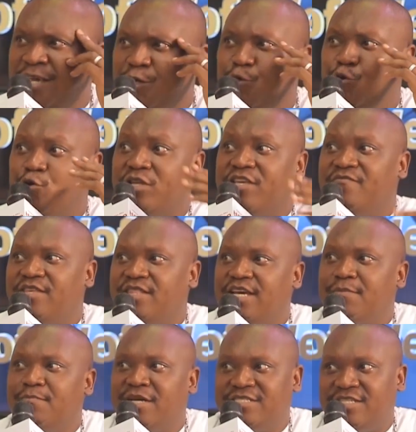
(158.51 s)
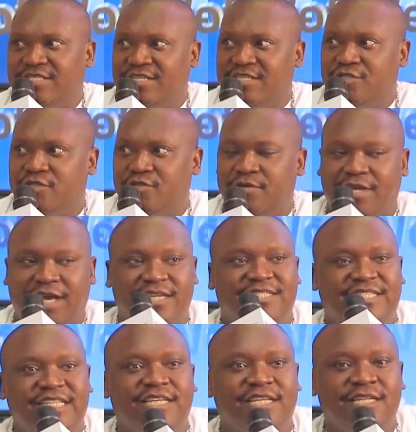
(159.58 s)
you don't give it that much attention
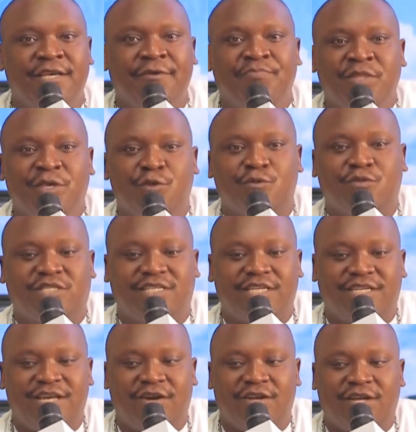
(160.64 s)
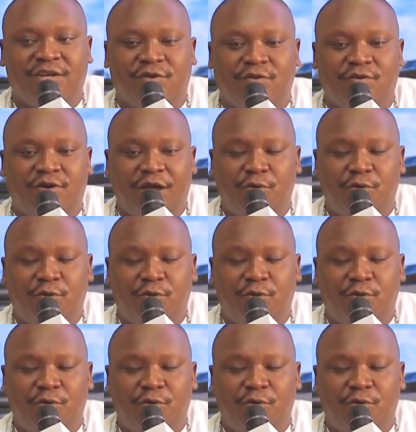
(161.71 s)
until you sit down and go.